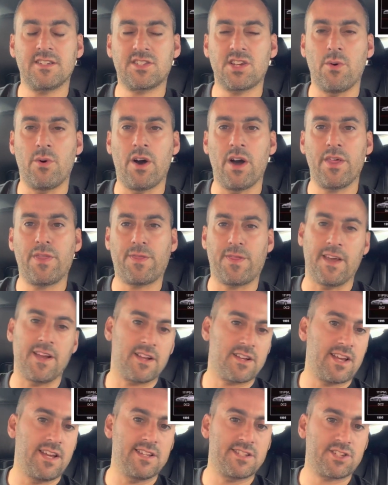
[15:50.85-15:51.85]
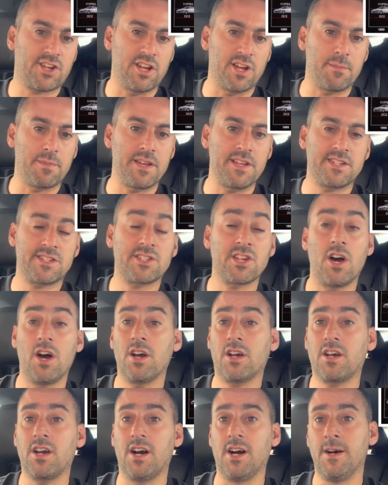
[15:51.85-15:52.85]
so I think it's going to be
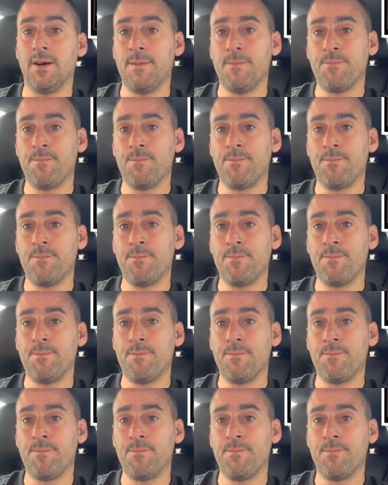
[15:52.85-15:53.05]
circa